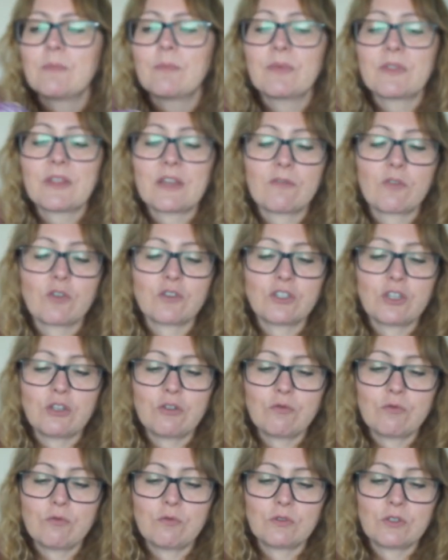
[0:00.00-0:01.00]
but then I've got
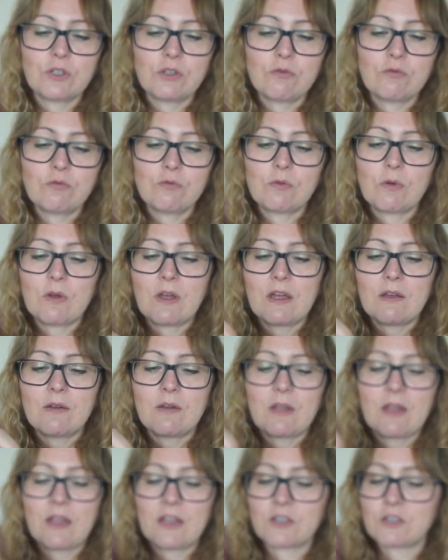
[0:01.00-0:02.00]
two, two
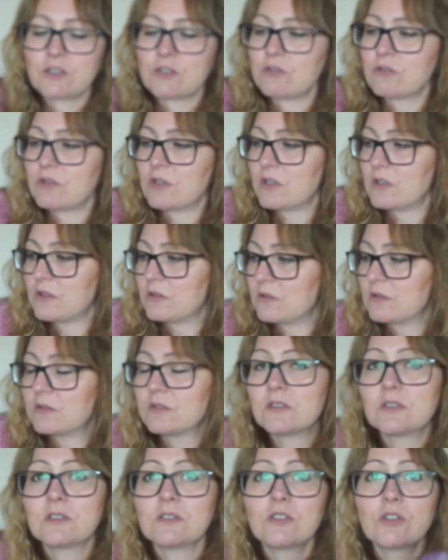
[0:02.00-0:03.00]
extra,
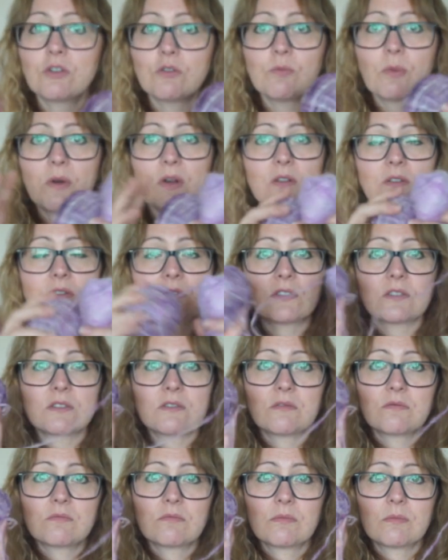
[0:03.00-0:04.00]
two balls,
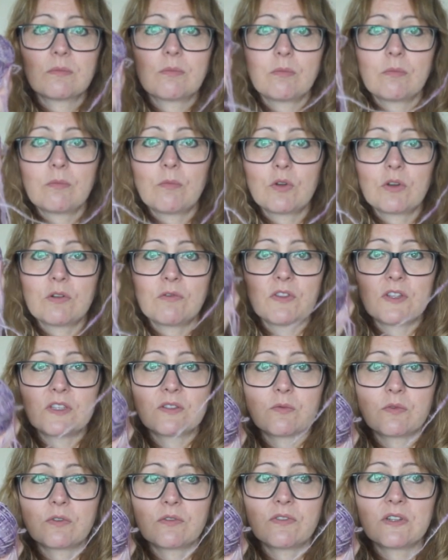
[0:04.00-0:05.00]
one of
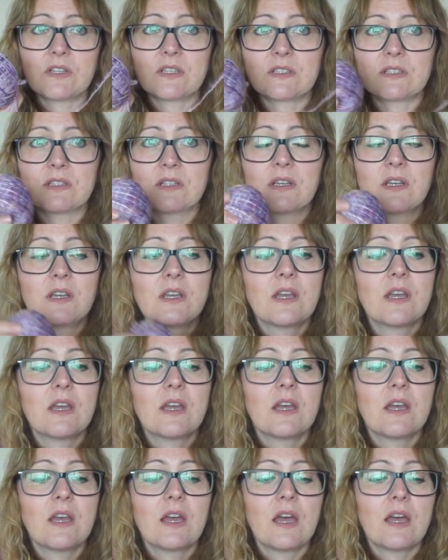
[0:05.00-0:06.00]
this, one of this
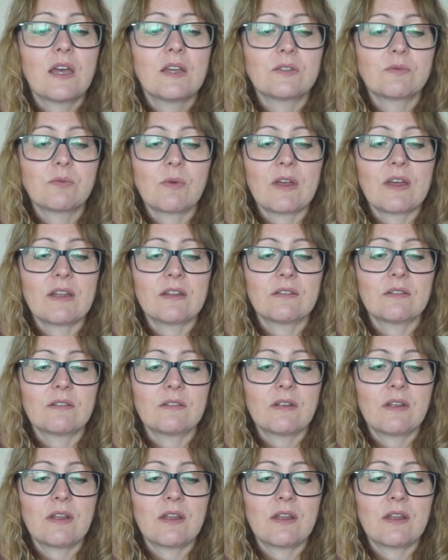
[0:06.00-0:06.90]
as well.